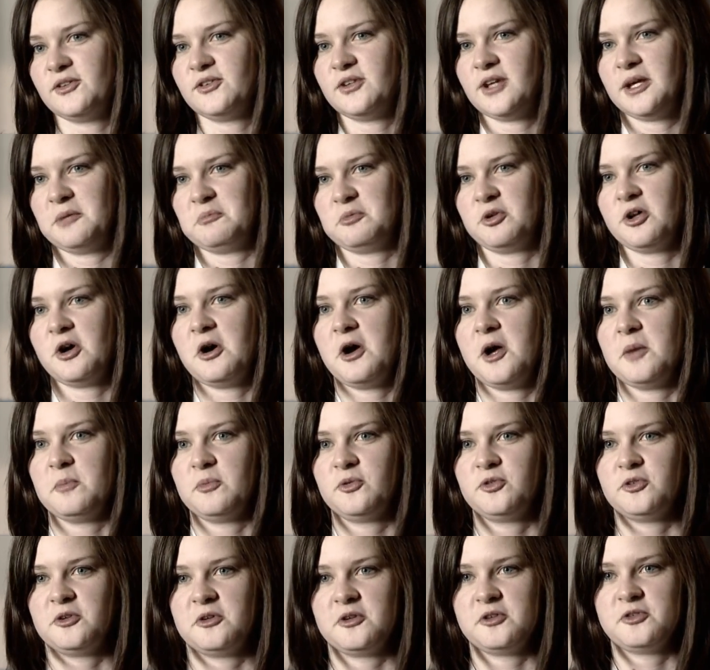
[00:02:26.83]
same time,
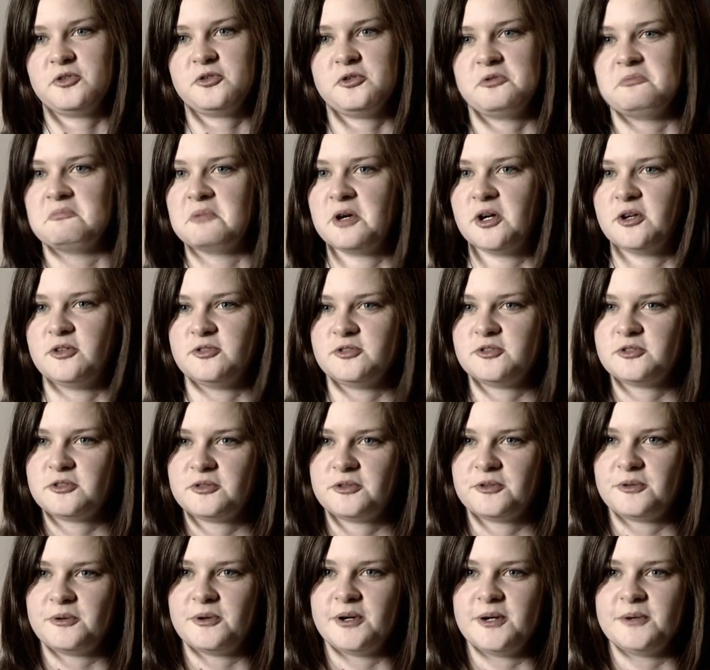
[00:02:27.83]
so the two merged
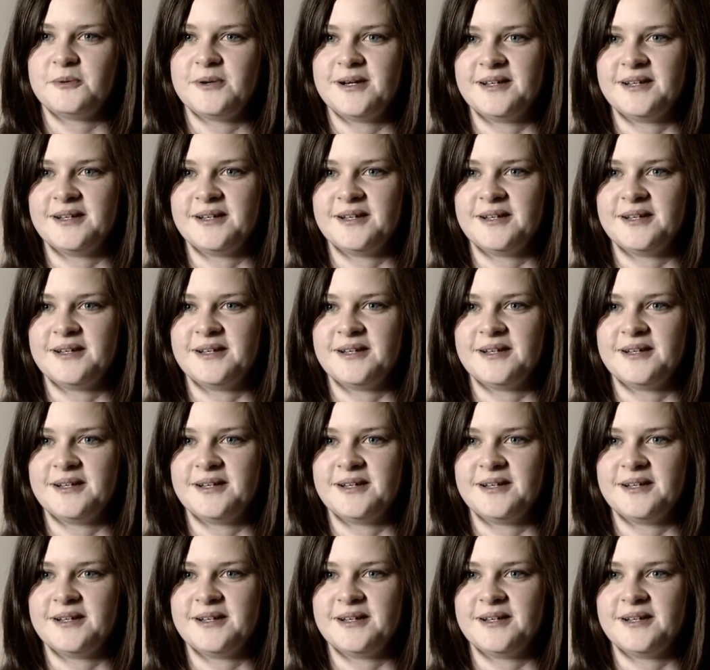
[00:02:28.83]
quite